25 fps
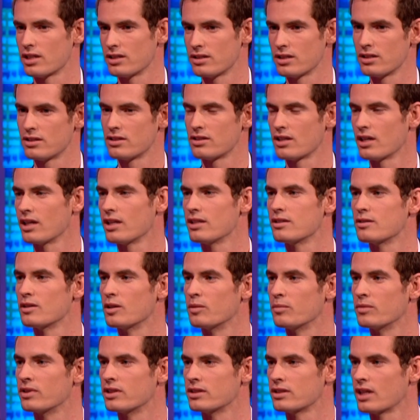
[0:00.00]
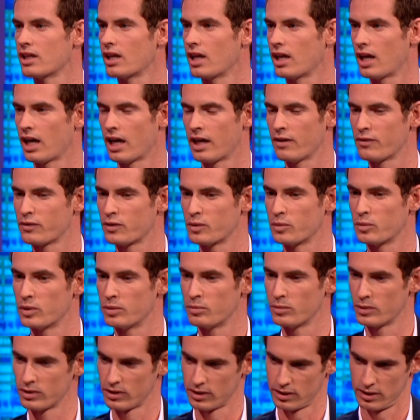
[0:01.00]
I did say to him because after
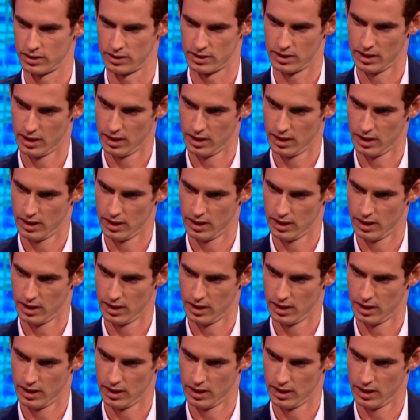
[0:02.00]
Wimbledon,